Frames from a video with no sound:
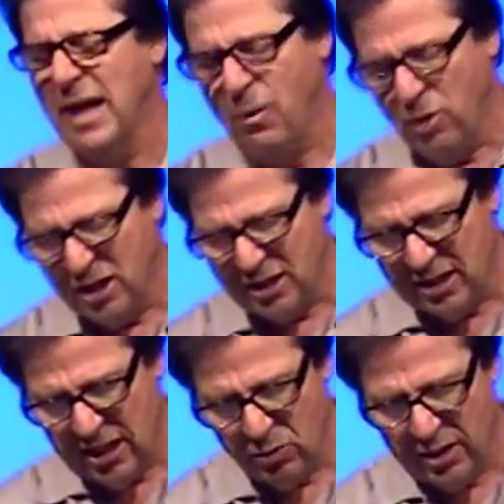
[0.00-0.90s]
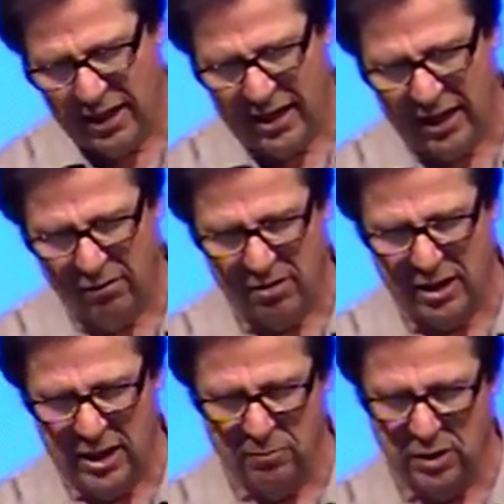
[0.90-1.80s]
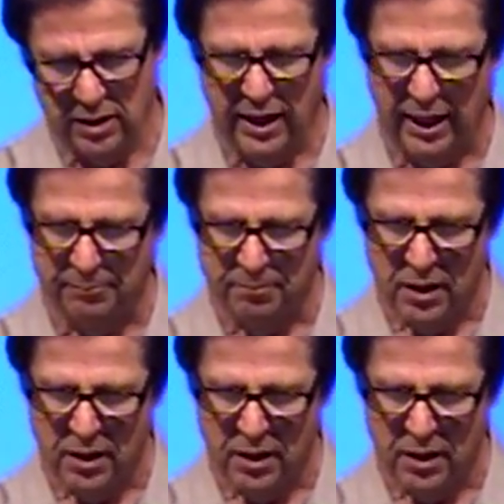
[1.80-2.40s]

I want to continue with that kind of theme today.